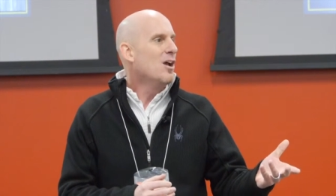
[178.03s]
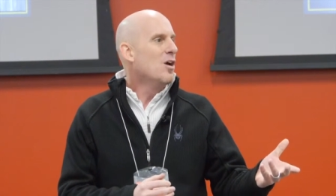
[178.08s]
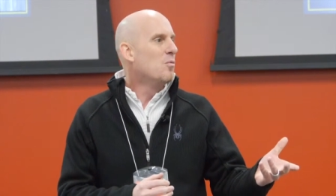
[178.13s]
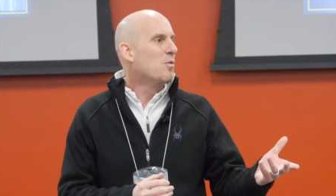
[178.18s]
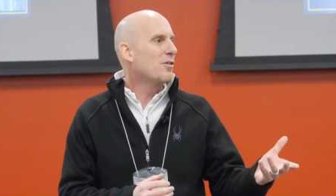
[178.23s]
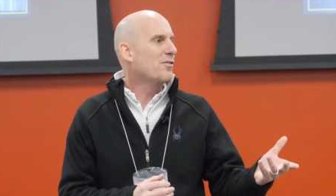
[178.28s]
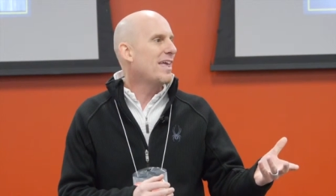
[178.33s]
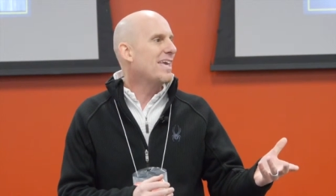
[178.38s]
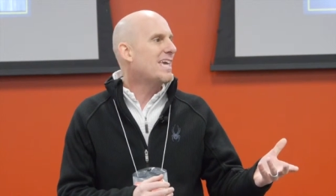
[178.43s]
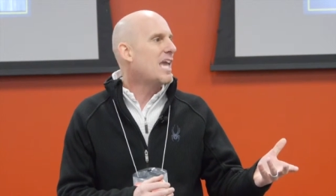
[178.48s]

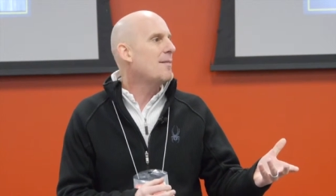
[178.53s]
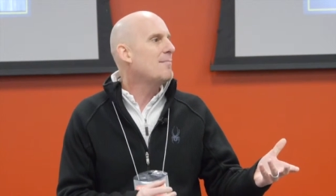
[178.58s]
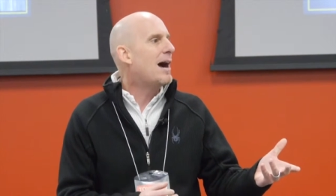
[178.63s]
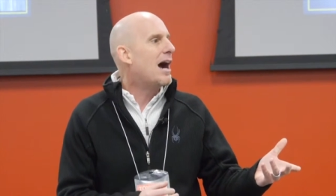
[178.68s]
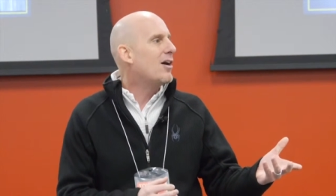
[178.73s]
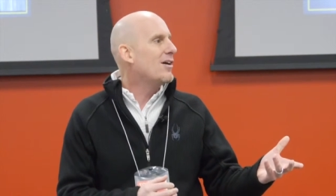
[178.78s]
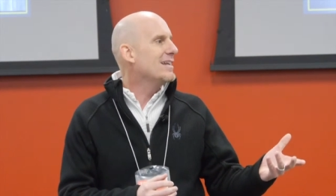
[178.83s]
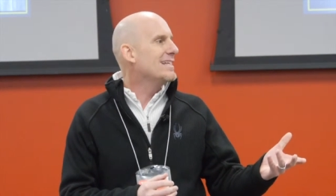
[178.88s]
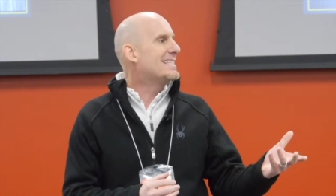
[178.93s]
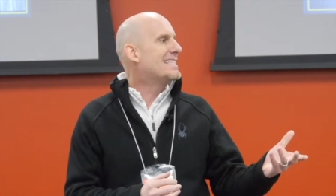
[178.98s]
where they came
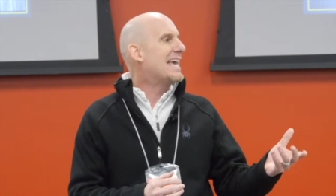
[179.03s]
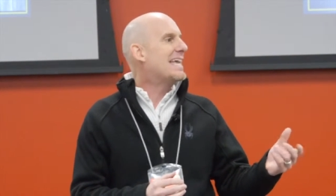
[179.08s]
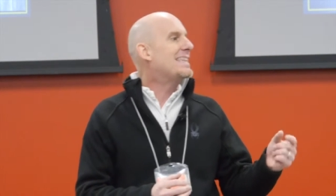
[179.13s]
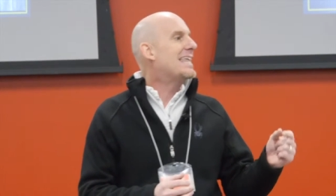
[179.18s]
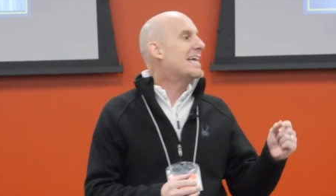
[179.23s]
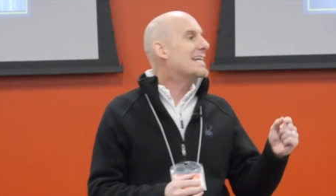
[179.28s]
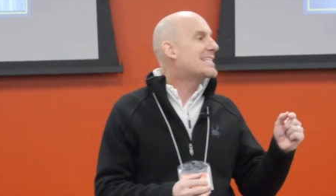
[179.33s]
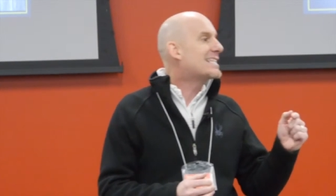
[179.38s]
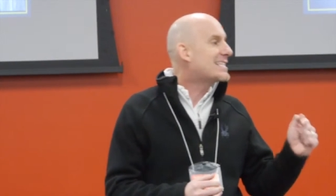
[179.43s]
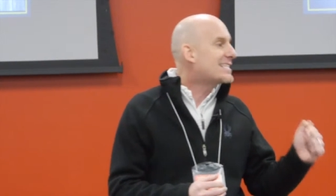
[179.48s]
out and said
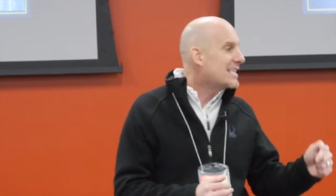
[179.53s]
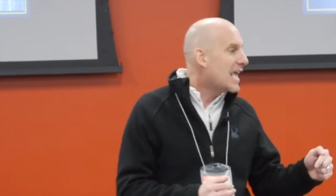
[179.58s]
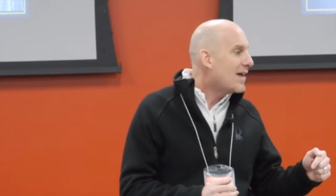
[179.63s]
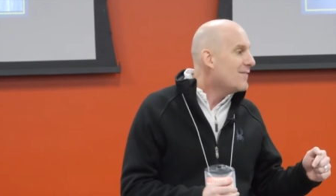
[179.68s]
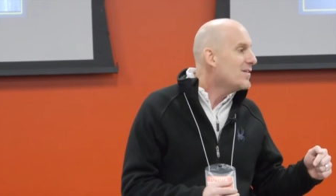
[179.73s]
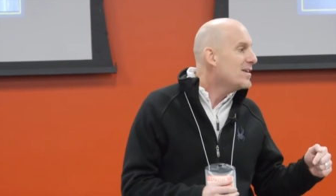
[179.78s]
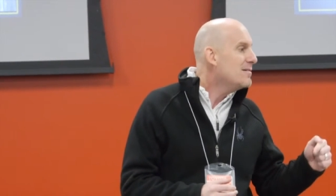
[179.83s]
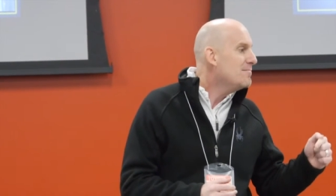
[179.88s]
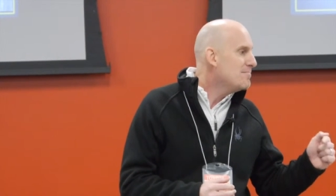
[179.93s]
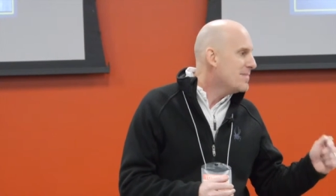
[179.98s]
that
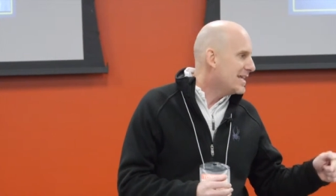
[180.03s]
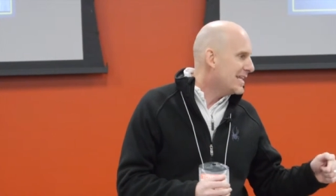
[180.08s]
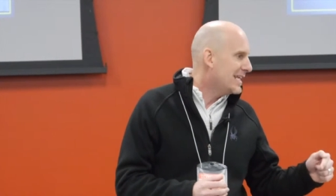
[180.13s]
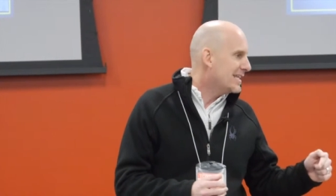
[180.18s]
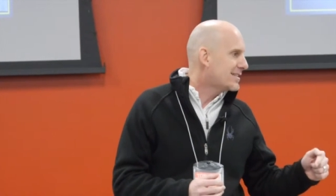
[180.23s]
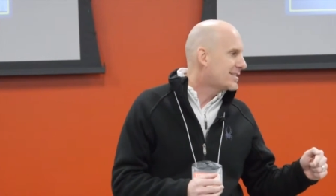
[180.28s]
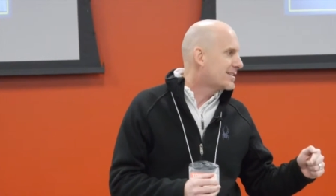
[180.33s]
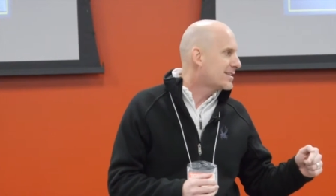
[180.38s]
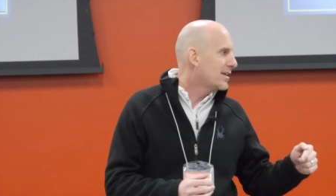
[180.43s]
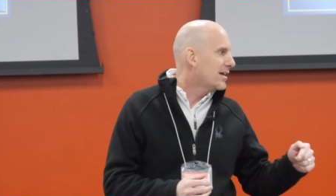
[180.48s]
seven
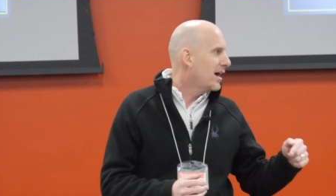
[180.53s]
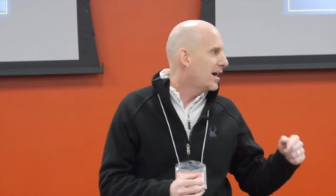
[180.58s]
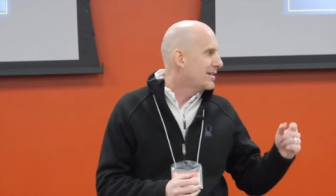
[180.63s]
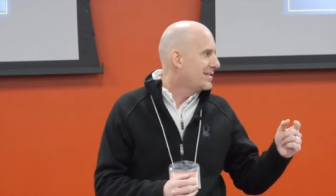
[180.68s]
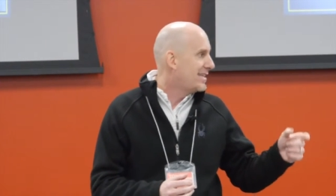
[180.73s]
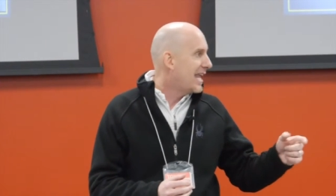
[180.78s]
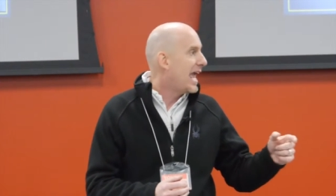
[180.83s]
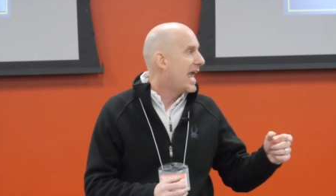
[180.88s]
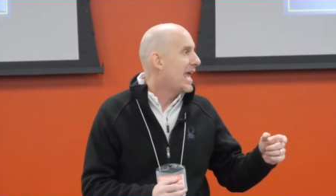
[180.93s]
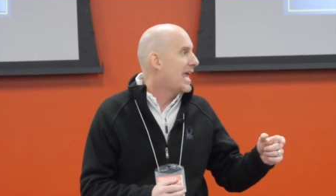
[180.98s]
minutes a
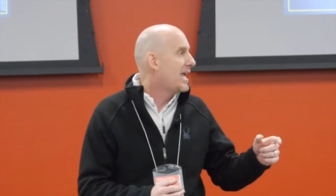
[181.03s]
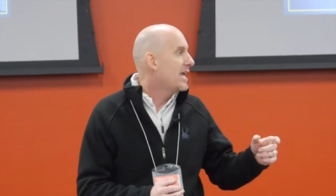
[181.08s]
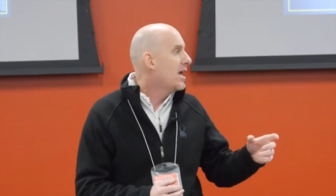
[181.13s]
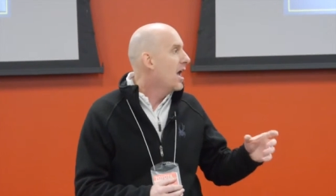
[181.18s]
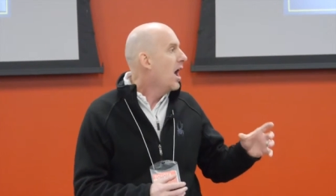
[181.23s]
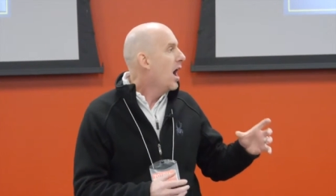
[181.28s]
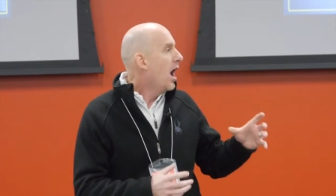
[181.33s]
day